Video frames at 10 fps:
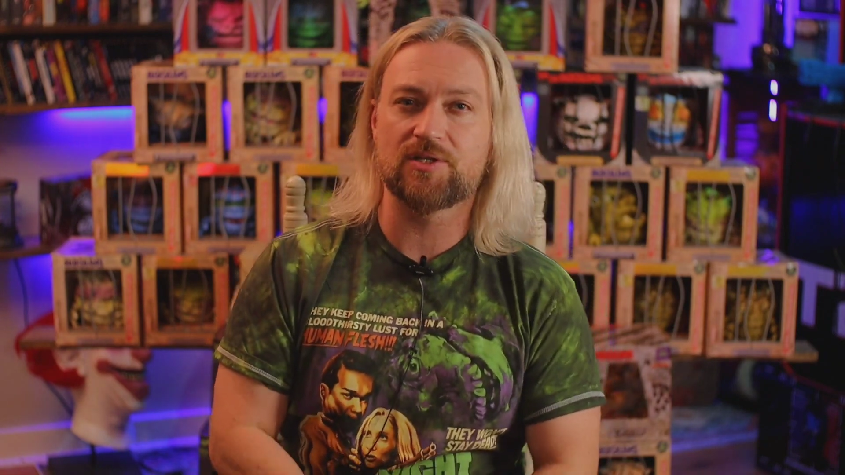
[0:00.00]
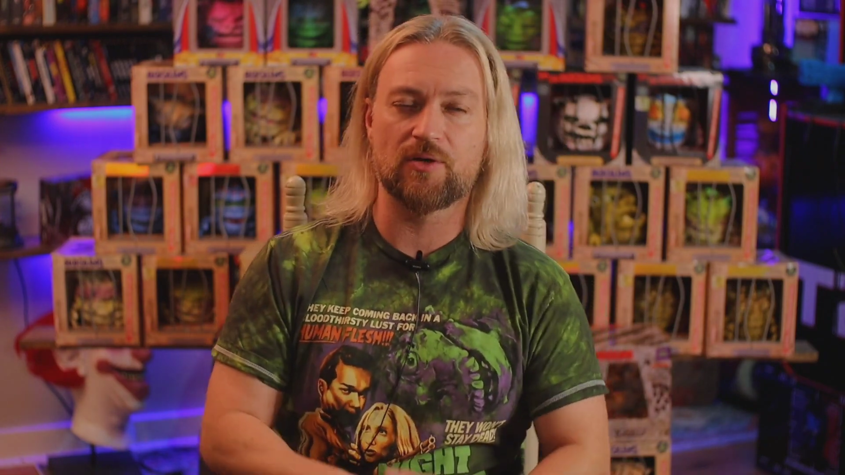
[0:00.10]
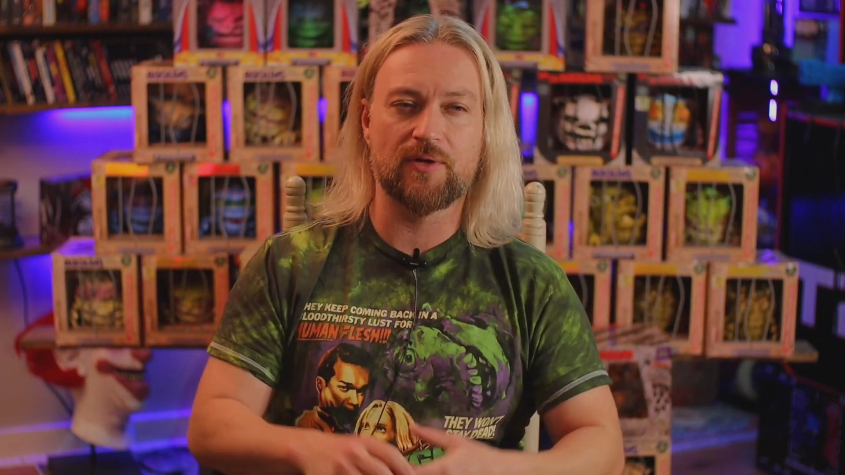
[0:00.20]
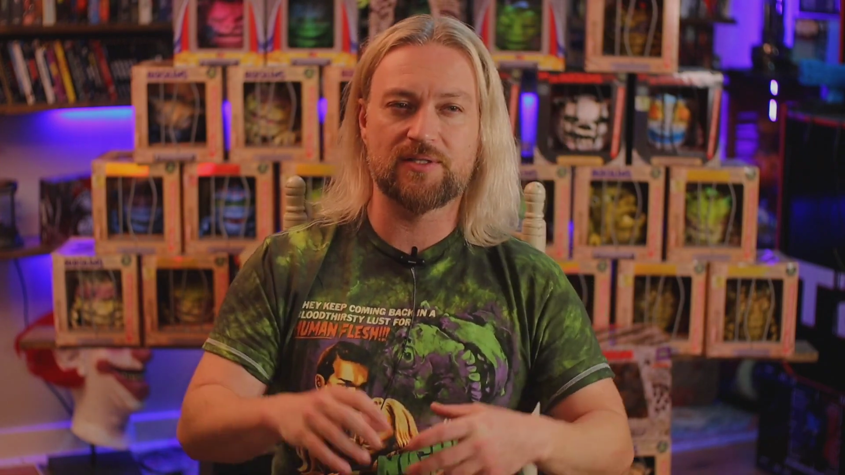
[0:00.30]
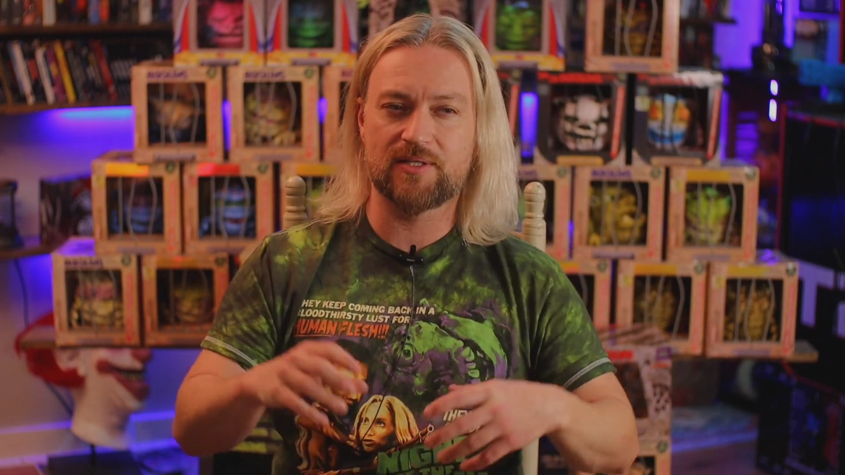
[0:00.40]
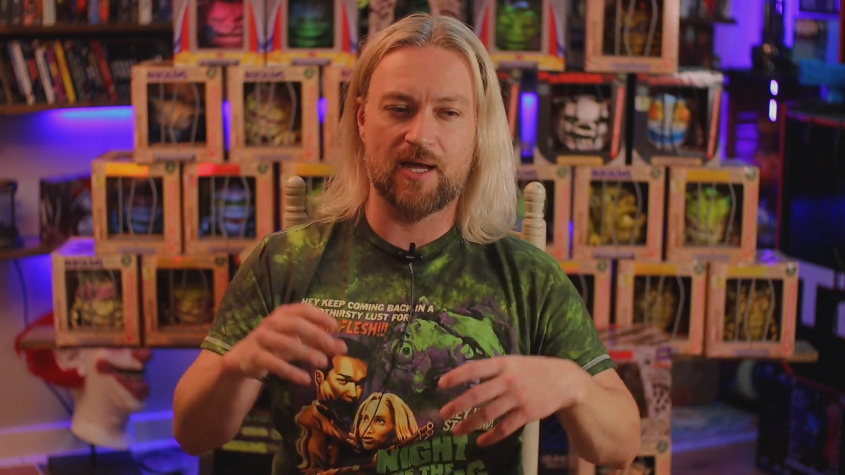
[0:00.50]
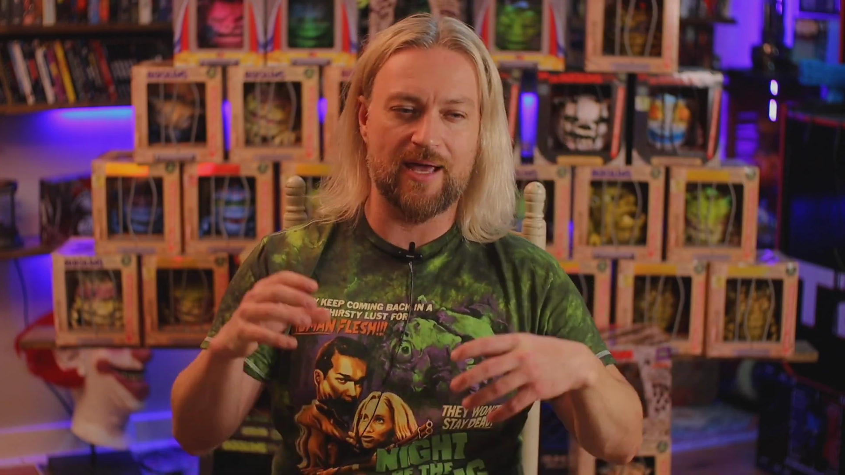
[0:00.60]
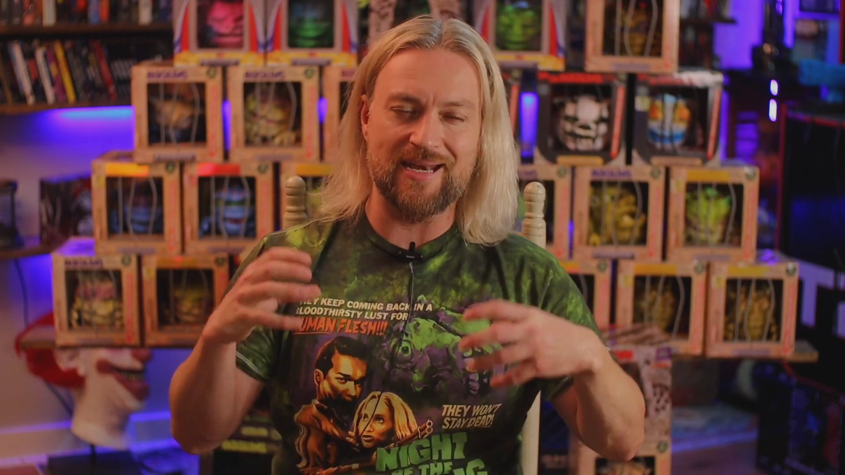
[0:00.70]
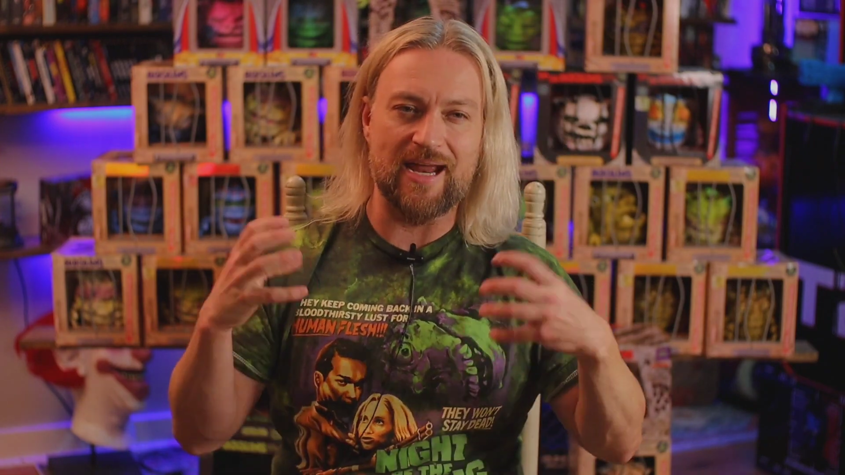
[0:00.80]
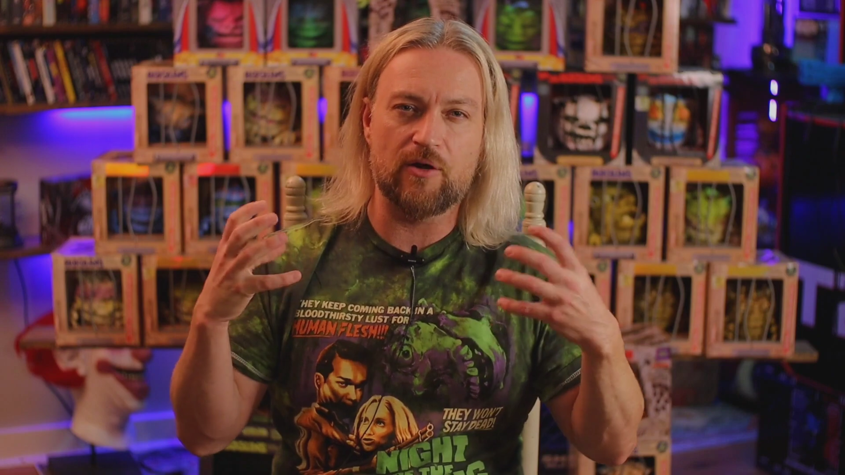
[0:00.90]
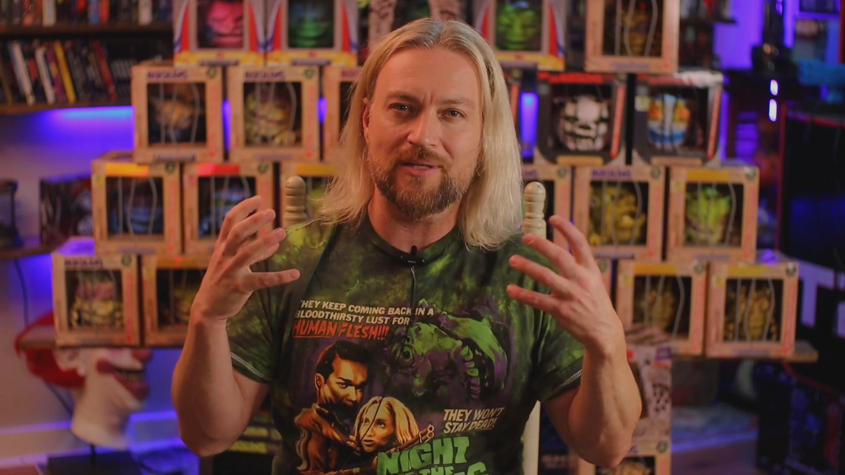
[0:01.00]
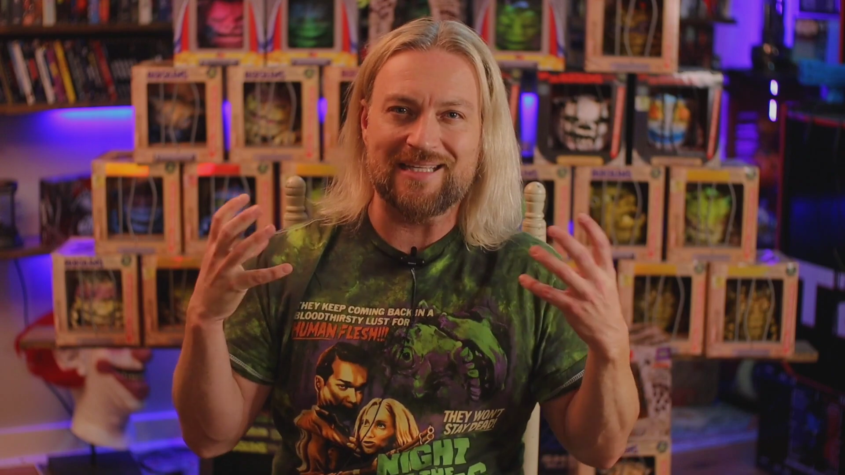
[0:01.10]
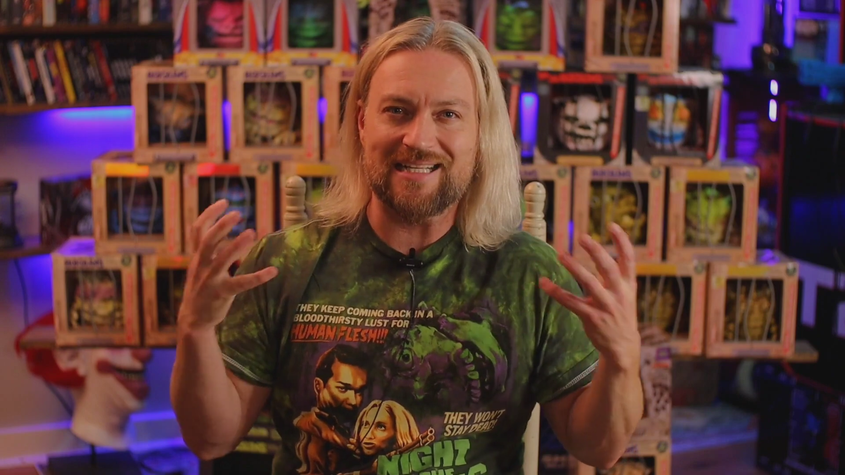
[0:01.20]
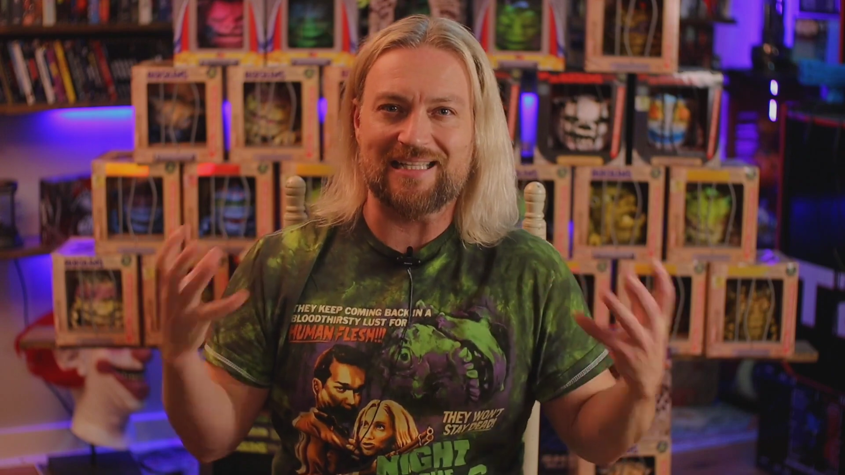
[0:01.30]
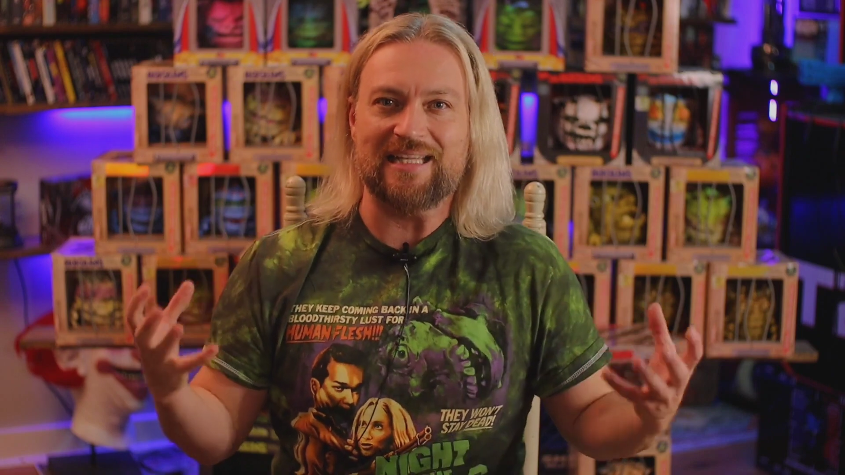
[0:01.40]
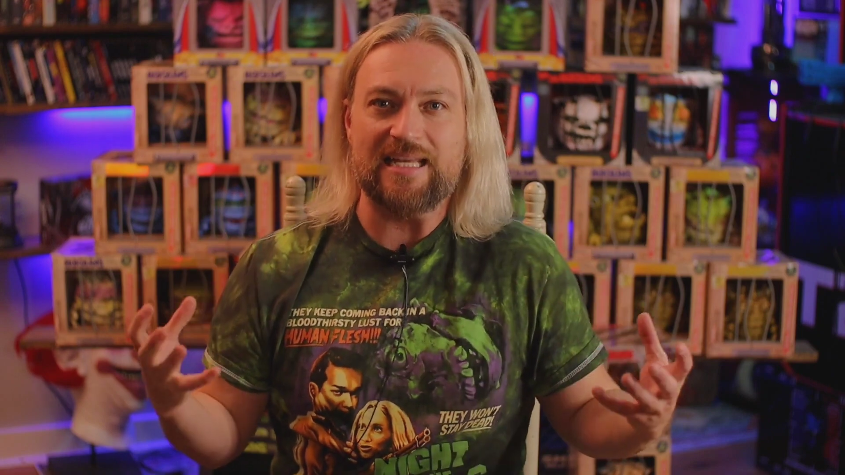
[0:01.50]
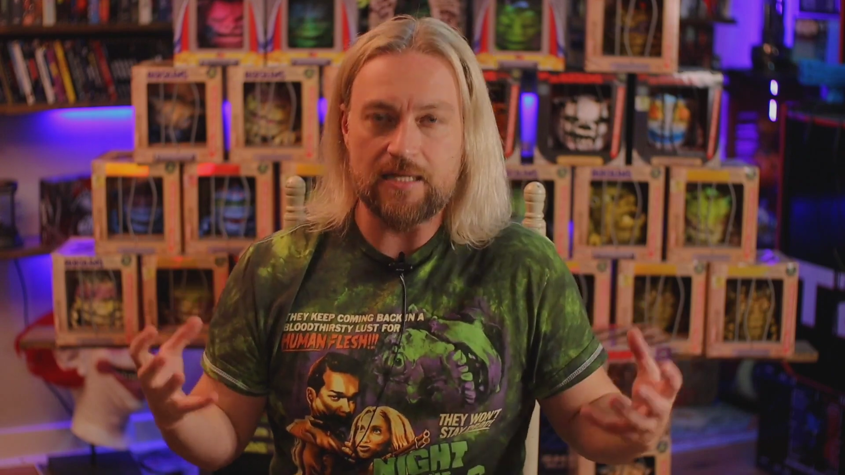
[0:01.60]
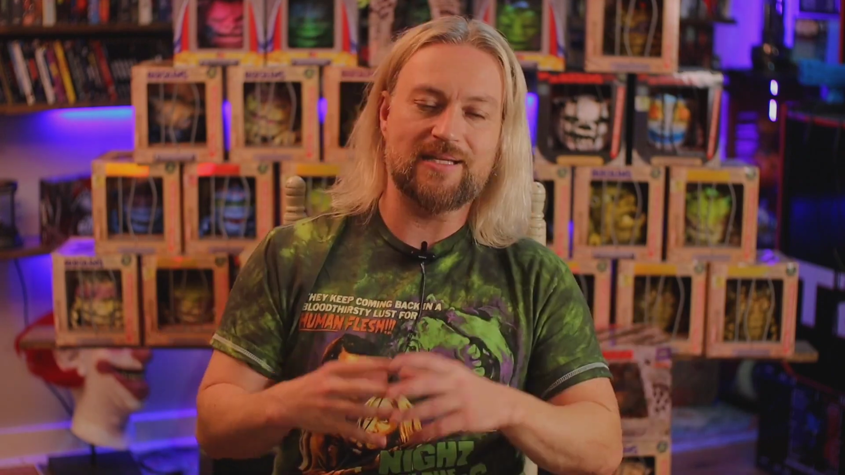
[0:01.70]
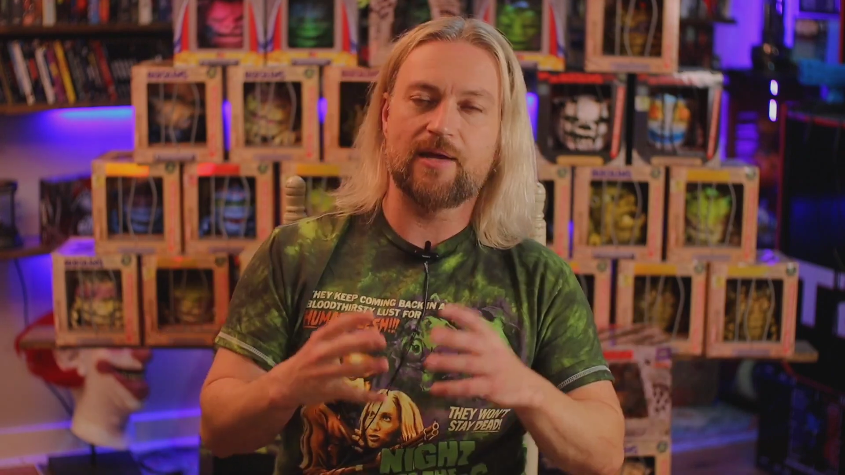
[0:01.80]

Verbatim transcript: so it's uh, inherently clean.